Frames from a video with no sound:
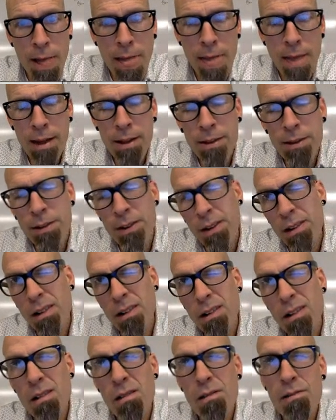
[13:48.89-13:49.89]
And
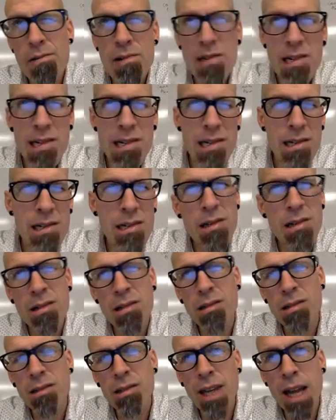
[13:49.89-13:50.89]
so, well,
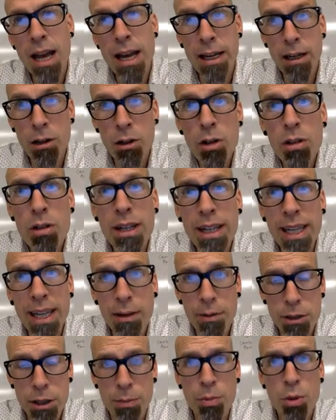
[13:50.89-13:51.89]
yeah, it looked like it
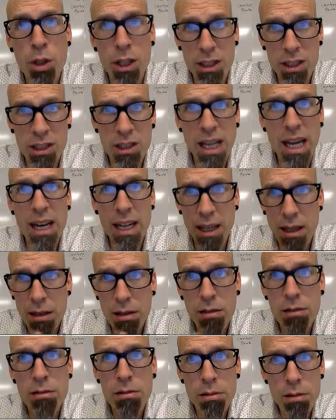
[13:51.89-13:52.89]
was a pretty steady
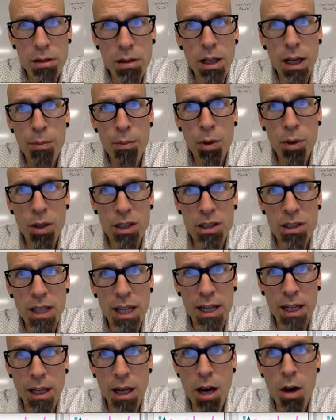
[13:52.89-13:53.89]

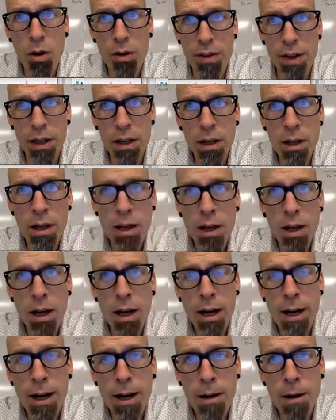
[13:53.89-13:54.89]
go of it.
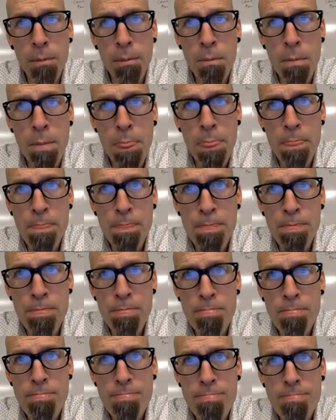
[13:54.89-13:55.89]

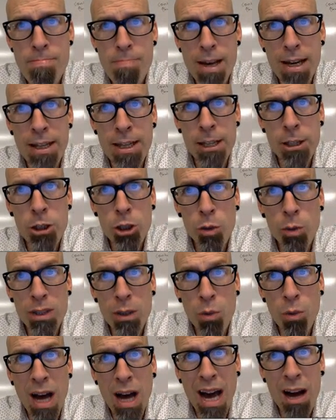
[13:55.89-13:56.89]
And then so we
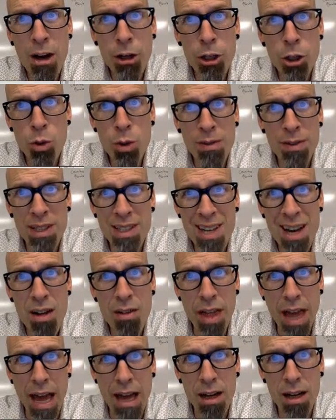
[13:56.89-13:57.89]
said, well, how can you even tell
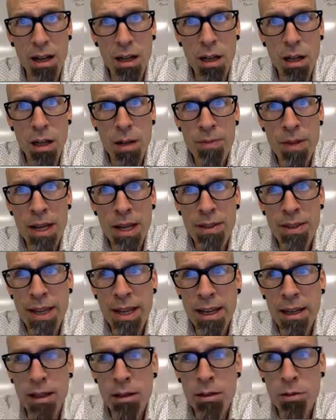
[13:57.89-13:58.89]
that? And
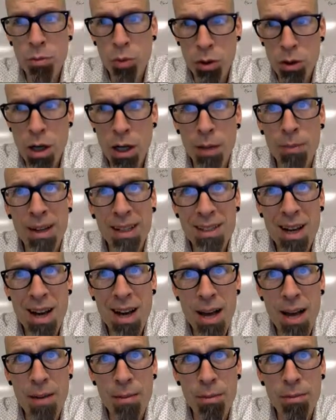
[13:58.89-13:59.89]
they were talking about
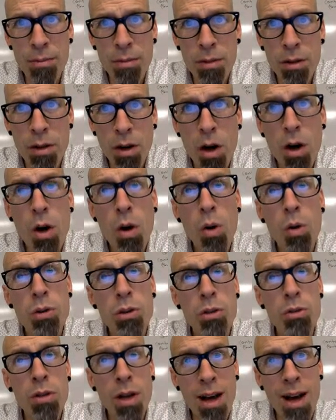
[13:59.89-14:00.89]
time. Oh,
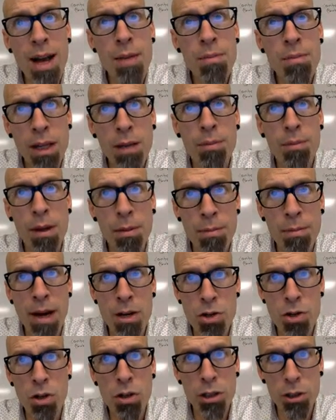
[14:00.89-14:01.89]
so time can be
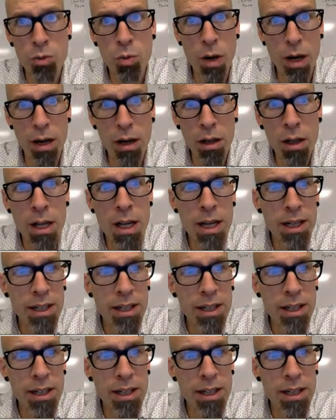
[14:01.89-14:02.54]
measured as well.